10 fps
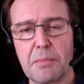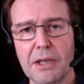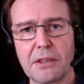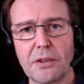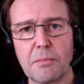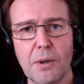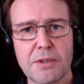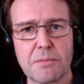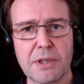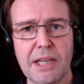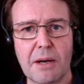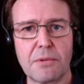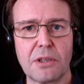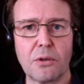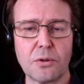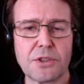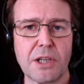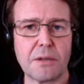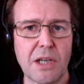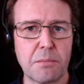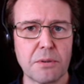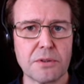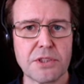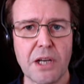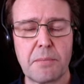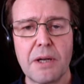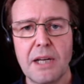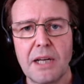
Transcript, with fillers: button on the bottom of the camera also doubles up